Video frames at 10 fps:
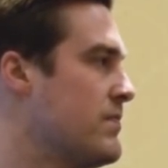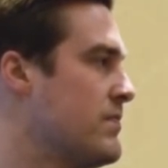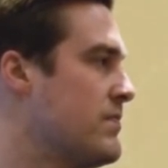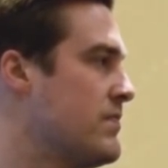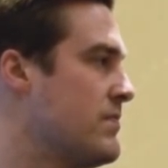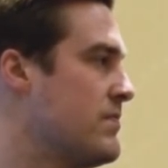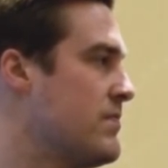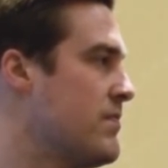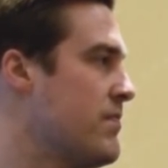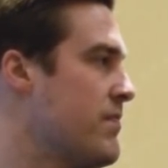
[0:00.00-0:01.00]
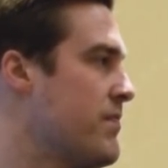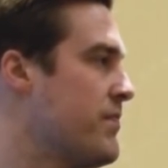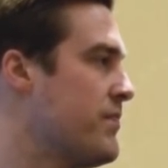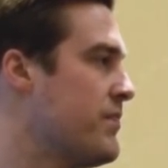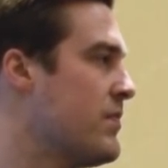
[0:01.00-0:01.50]

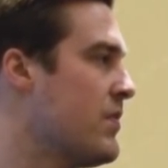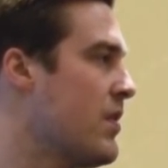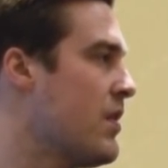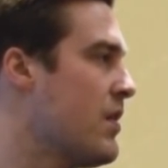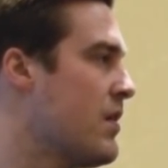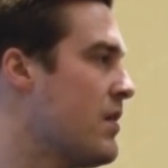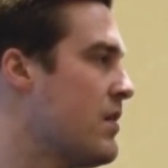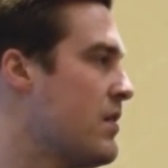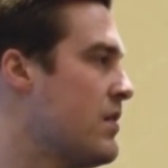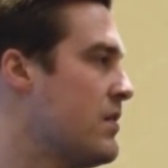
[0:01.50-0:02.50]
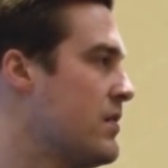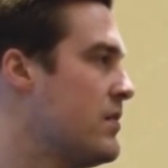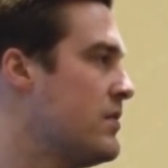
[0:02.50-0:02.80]
No words are spoken by the person on screen.